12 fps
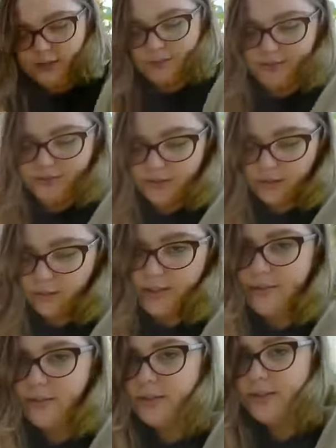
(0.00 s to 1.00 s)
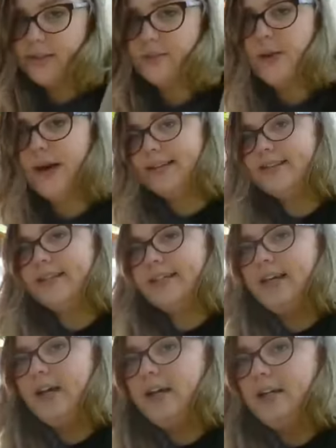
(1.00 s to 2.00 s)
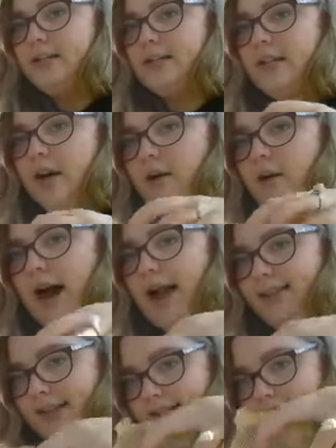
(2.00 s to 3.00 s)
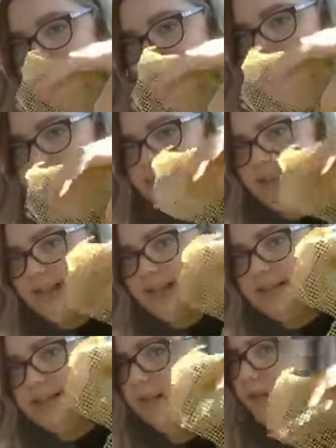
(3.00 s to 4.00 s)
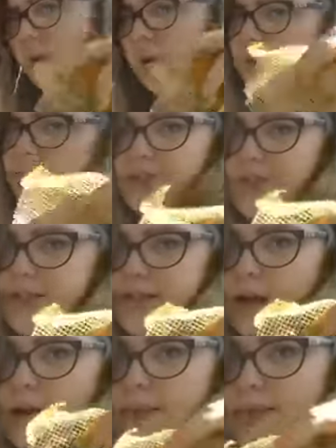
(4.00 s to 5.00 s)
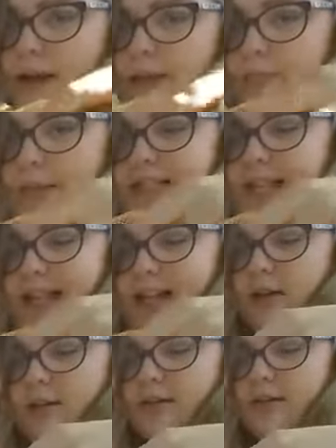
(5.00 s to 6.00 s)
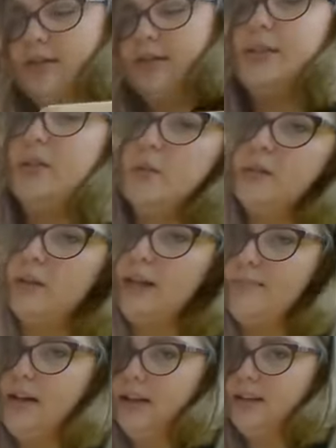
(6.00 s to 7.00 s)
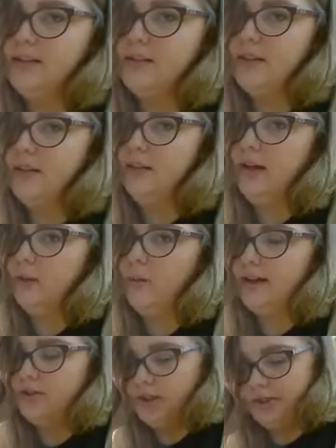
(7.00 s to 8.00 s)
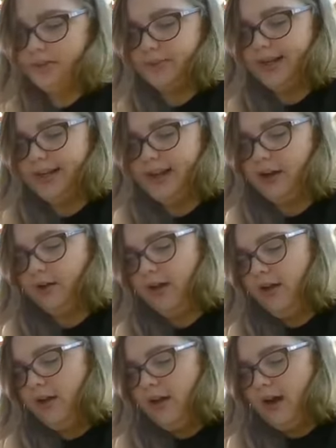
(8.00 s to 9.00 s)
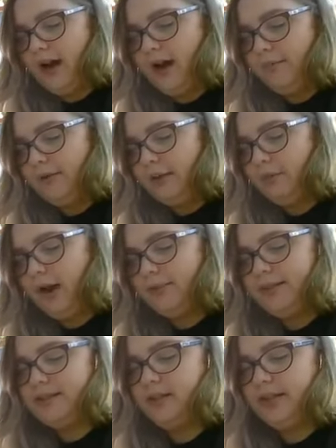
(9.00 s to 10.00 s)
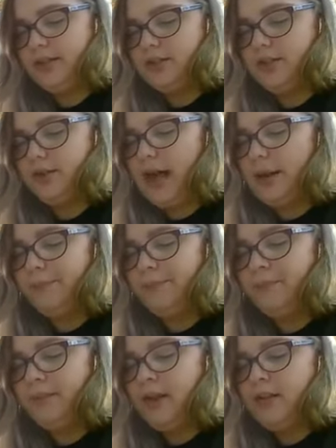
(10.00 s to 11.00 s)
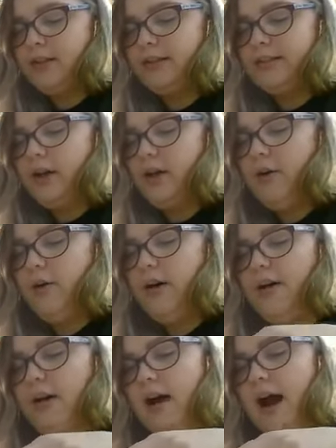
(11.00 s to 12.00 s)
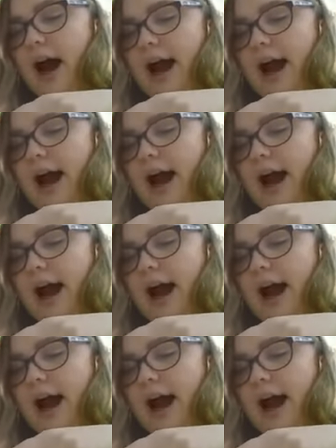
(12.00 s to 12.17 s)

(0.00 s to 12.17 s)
Scouts we use our resources wisely. So I like to save these. Oranges come in them, potatoes. I'm so sorry I'm not answering a lot of questions right now. I promise I'll get to them. So